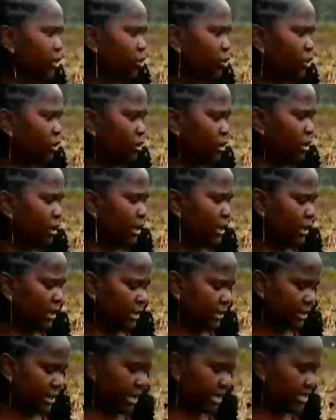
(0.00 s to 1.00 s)
all
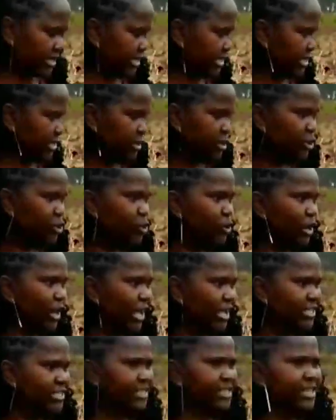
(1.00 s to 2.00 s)
that. So
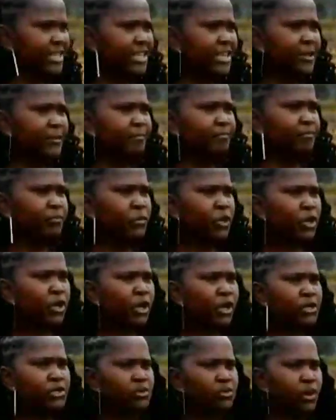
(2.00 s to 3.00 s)
lastly,
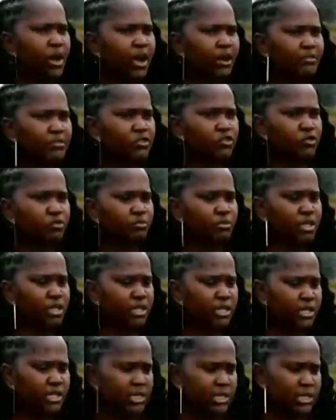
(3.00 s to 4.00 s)
you have to
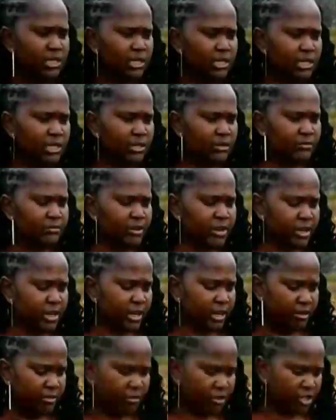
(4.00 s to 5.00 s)
be very
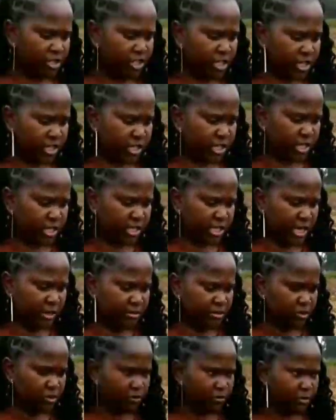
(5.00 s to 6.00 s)
efficient in
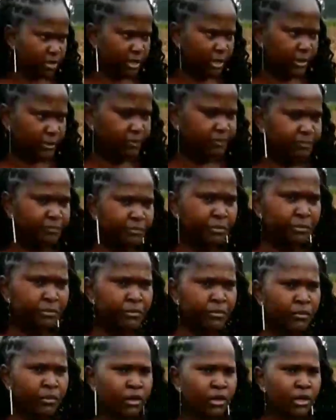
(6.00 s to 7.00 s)
terms of
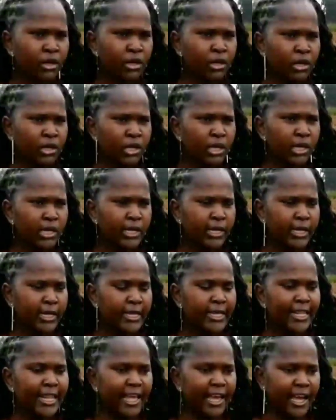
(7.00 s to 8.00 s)

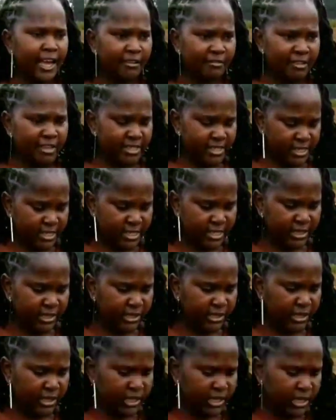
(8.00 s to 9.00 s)
ile harvesting.
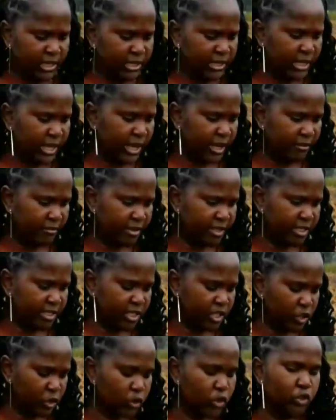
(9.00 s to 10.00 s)
The
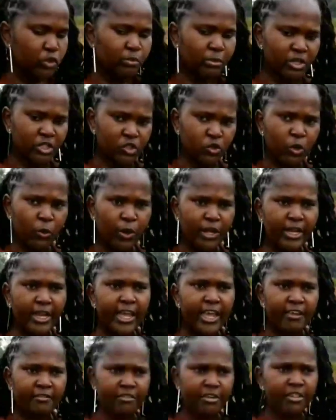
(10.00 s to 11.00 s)
harvesting, you should mature
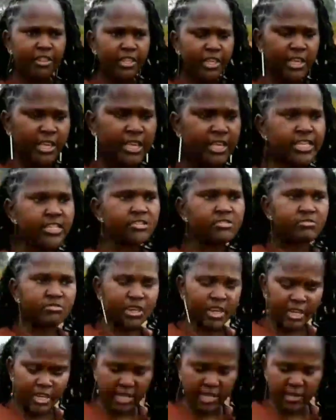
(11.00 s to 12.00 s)
when everything is
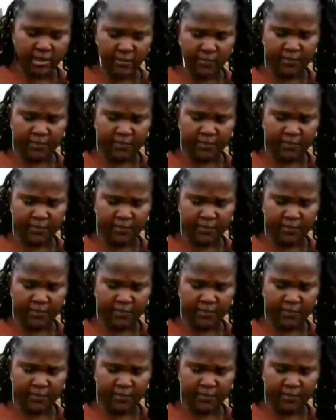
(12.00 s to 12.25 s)
ready,